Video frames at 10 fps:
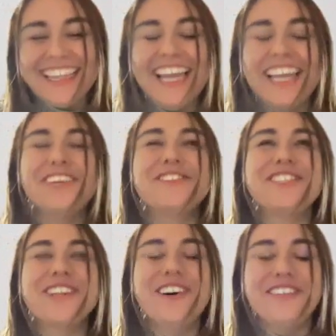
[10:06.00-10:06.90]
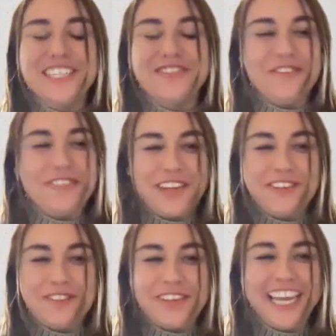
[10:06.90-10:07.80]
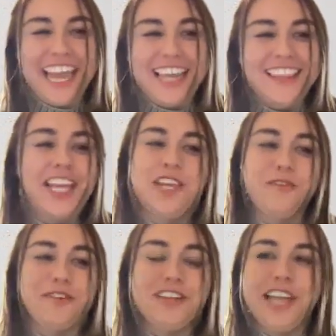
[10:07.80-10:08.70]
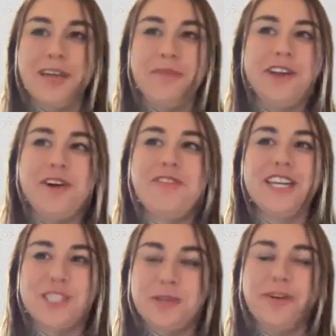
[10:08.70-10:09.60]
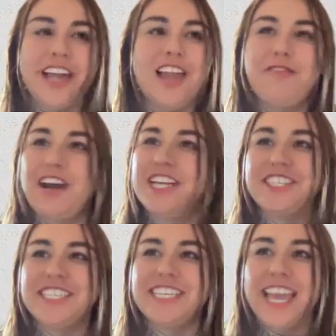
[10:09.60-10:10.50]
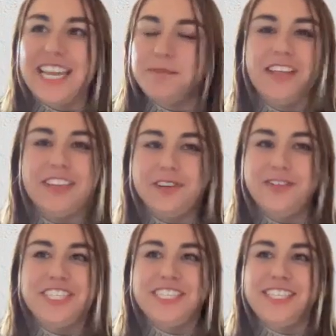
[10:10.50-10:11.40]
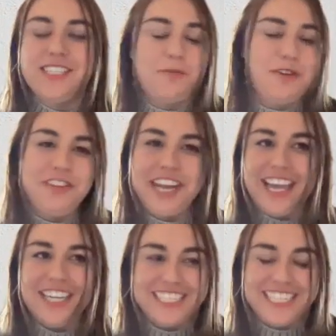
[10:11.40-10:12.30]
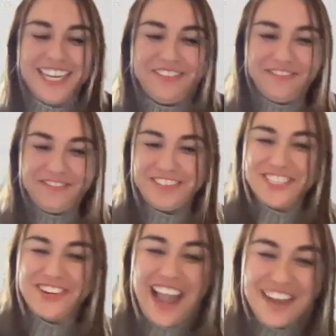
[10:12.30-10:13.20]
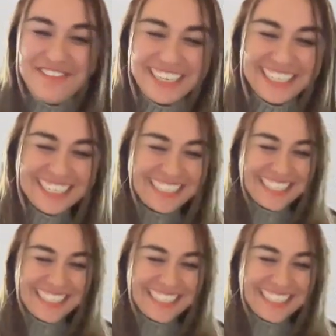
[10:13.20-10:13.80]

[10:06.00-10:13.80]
thank you so much for meeting with me. And thank you for letting me know that supercalifragilisticexpialidocious is the perfect adjective for Scribe. It is.